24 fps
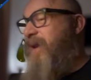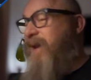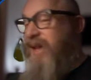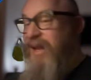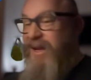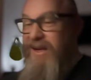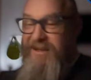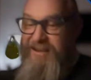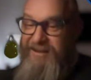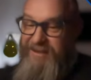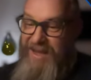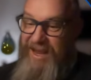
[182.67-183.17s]

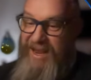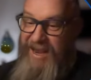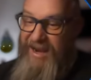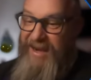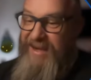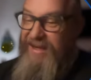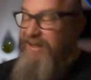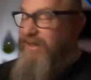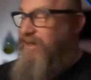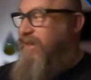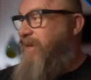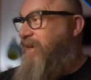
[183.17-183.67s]
it
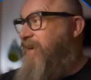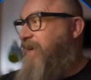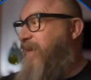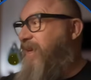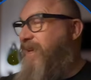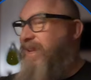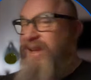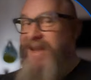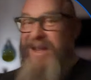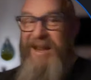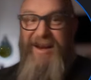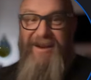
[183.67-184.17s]
signed, I
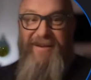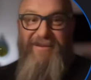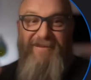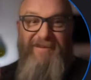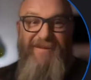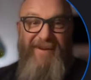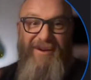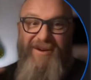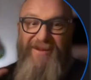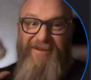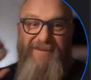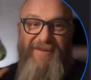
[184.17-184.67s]
can get it
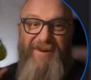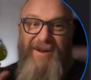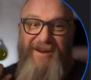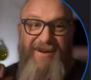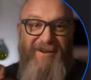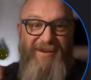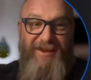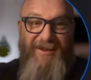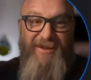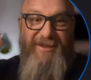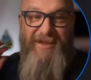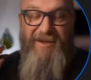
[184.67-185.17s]
verified
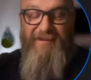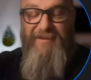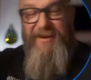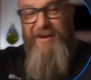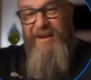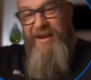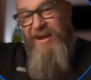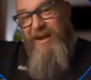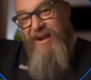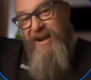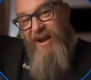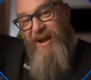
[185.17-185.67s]
and all that stuff
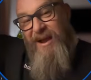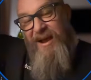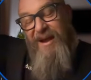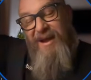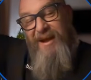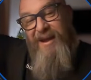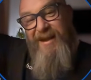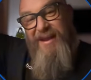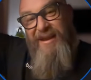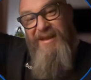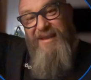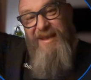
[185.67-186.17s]

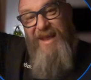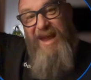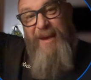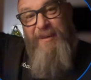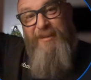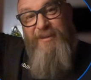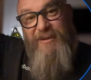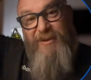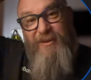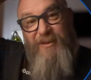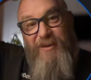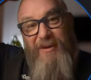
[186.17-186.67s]
in the
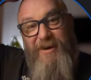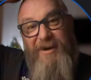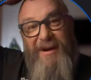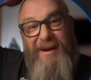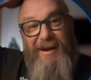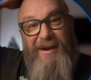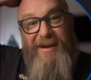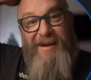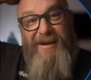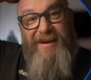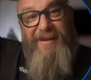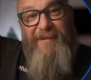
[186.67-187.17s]
app store
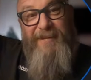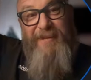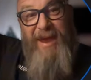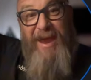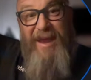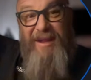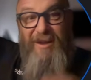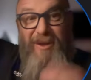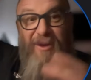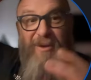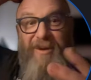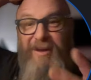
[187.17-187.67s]

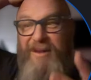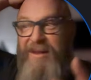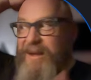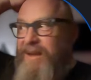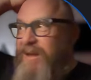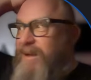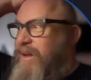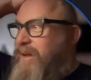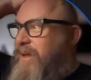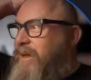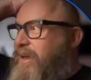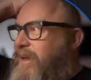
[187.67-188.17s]
and
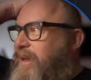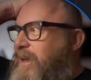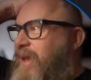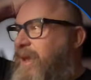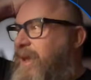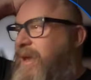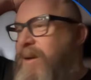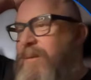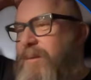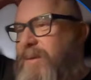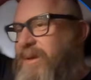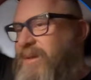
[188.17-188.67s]
locally,
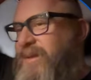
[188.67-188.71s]
but